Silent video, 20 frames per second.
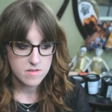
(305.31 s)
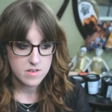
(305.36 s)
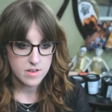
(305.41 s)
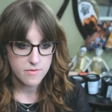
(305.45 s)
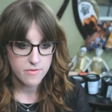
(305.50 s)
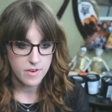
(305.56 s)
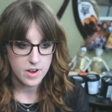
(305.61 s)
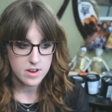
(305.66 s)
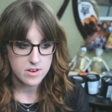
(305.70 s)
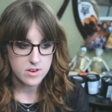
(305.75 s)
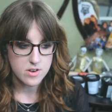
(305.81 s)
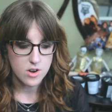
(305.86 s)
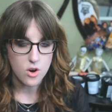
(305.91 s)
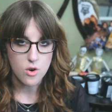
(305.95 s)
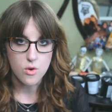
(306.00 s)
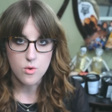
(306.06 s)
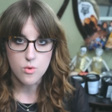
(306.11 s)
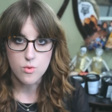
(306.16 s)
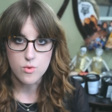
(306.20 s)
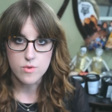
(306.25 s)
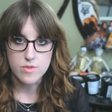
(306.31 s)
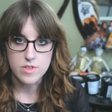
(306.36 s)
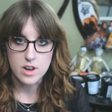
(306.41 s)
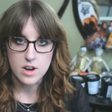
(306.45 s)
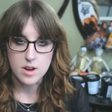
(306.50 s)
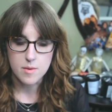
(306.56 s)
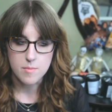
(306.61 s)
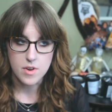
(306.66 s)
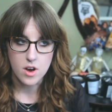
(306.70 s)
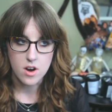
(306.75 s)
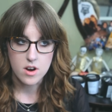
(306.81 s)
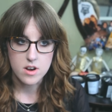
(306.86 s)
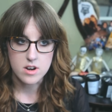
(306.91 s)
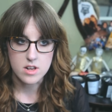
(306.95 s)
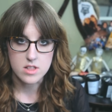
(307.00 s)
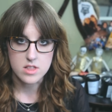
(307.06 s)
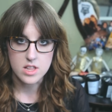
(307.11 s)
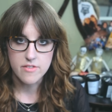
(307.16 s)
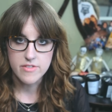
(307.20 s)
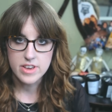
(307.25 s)
if I know that I'm not
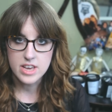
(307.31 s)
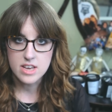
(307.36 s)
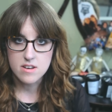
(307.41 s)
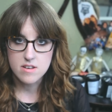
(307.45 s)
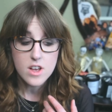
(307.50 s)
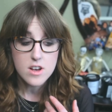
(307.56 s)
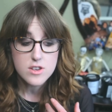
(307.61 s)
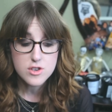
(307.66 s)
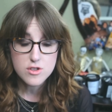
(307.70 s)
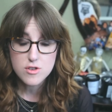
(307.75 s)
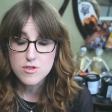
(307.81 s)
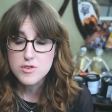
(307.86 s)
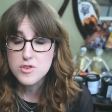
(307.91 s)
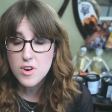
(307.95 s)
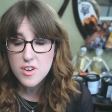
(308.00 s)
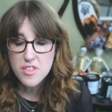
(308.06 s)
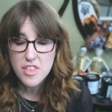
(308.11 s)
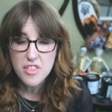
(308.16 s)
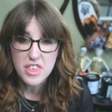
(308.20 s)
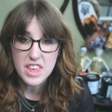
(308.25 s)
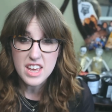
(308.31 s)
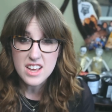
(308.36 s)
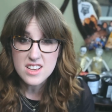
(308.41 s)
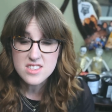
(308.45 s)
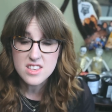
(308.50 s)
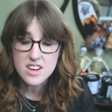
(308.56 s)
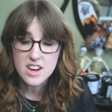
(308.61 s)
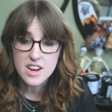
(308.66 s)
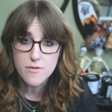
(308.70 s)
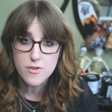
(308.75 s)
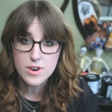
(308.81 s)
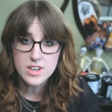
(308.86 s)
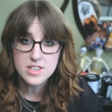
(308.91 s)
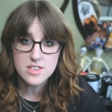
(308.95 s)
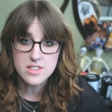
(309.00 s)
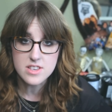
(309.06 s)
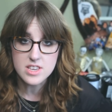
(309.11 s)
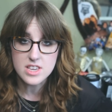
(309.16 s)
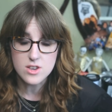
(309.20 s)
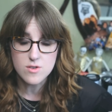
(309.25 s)
gonna love it. So those are all the things that I've
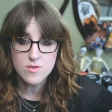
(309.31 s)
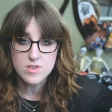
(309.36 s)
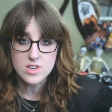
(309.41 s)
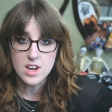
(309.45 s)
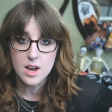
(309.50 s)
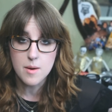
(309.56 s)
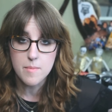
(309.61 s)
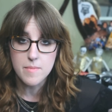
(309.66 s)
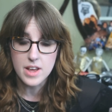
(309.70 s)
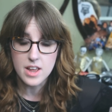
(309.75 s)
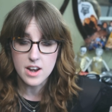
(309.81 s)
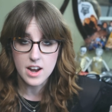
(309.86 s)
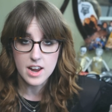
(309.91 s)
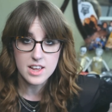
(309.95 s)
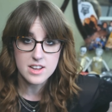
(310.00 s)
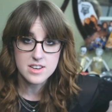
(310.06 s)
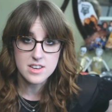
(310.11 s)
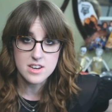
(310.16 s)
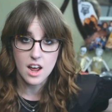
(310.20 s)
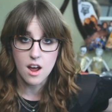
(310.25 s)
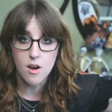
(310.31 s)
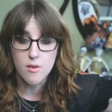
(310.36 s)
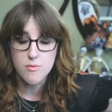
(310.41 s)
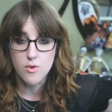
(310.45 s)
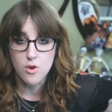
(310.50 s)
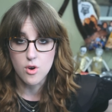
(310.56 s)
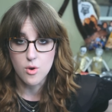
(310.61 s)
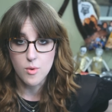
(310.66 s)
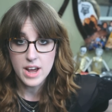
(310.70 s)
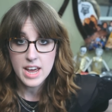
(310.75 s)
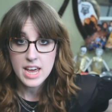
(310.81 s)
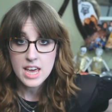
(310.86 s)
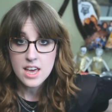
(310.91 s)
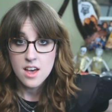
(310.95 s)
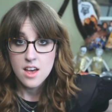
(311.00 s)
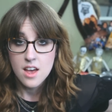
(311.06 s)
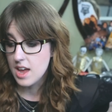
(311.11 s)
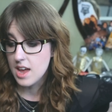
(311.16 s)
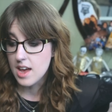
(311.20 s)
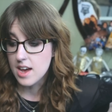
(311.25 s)
recently used up and I get to now throw away.
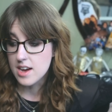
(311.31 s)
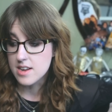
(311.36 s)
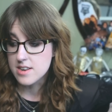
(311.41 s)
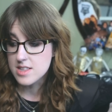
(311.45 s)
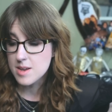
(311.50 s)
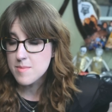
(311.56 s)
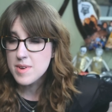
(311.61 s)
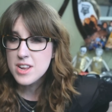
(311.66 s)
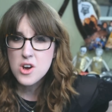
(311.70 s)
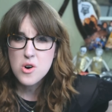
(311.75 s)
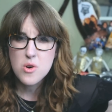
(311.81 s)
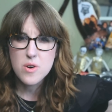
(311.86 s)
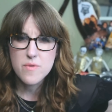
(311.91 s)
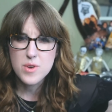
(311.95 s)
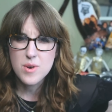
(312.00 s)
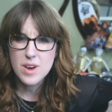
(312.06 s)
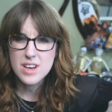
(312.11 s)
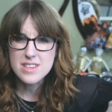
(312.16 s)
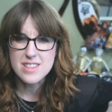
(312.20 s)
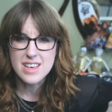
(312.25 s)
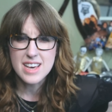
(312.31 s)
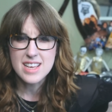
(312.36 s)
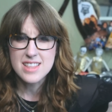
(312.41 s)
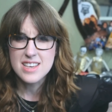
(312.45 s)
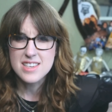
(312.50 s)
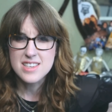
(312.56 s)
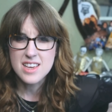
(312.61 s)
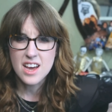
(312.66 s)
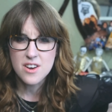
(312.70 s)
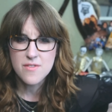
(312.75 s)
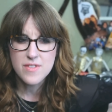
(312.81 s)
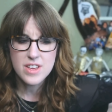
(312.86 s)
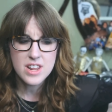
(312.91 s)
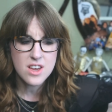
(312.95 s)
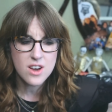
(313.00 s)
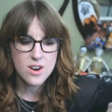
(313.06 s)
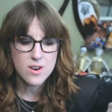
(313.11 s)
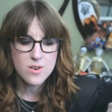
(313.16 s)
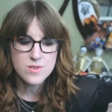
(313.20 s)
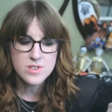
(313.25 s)
And let me know if you guys like these kind of
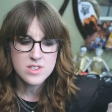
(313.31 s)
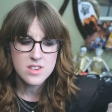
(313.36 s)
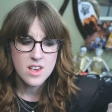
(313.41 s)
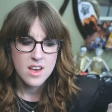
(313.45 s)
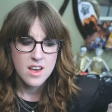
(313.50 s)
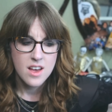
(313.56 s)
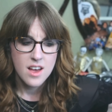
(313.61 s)
videos.